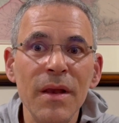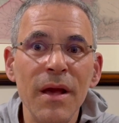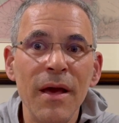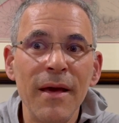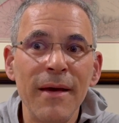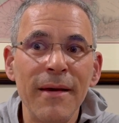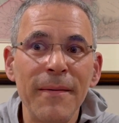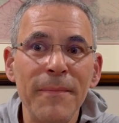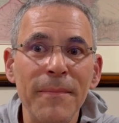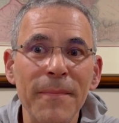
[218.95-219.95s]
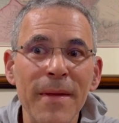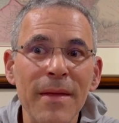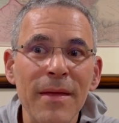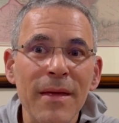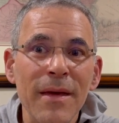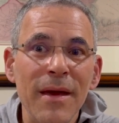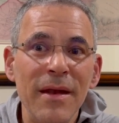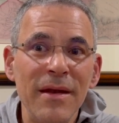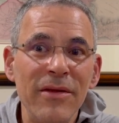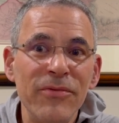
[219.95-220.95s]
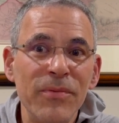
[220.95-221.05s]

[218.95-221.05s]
Um, and this